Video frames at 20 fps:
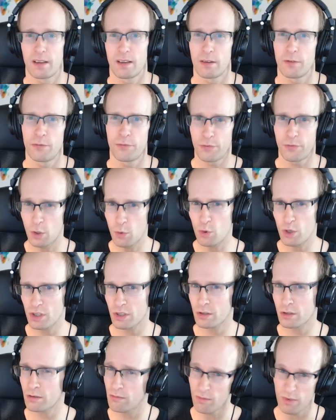
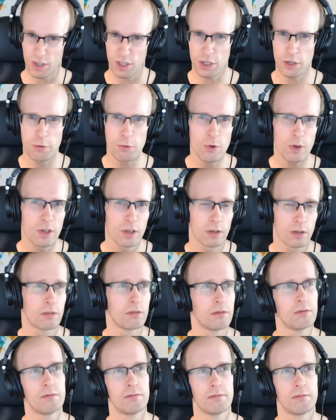Fusion, Nuke,
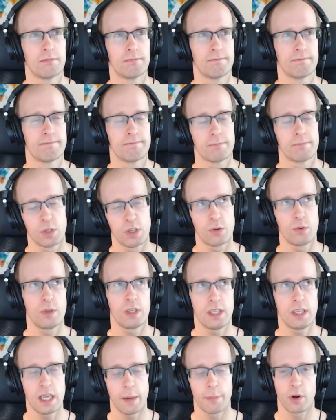
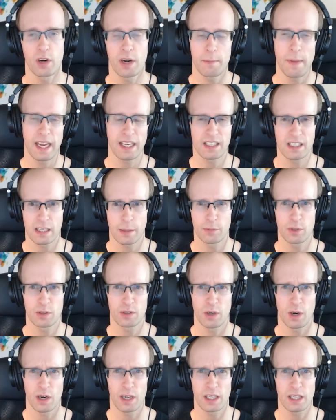Houdini, I'm already making some
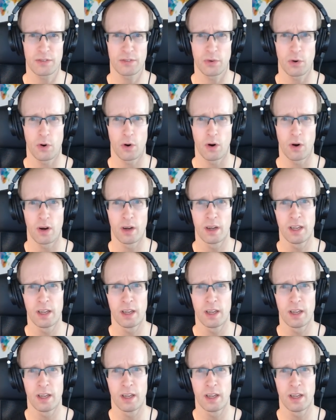tutorials for.